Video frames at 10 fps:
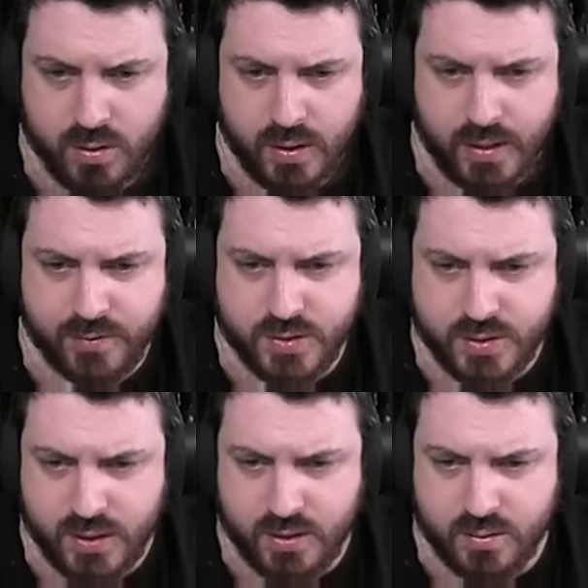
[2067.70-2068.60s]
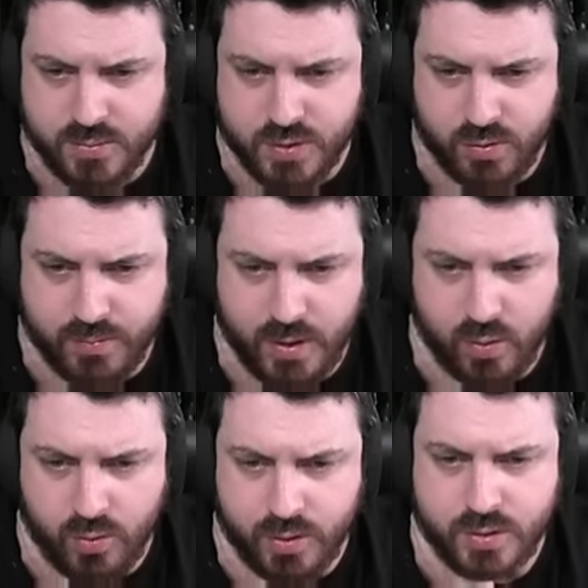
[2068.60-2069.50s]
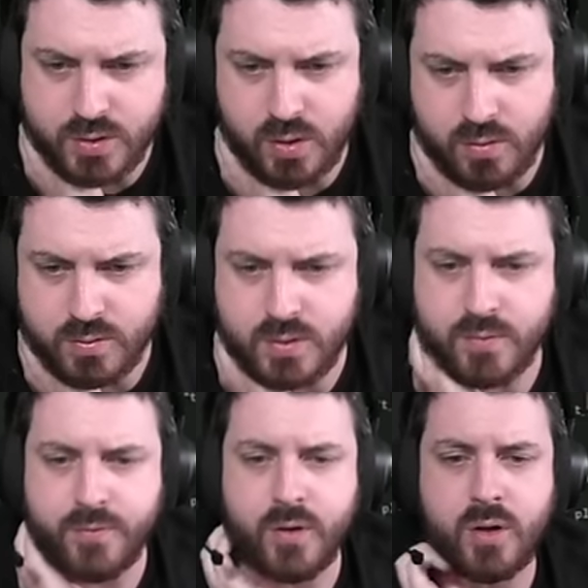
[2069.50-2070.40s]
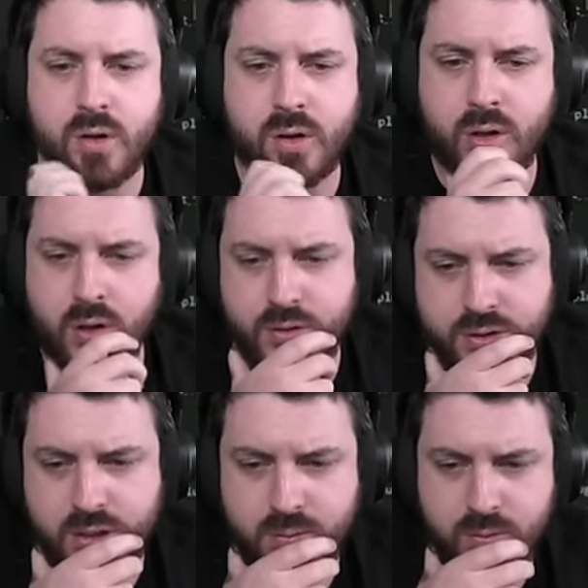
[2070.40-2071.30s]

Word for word: Have you seen them script that Auto Souls, Inferno, and Colosseum?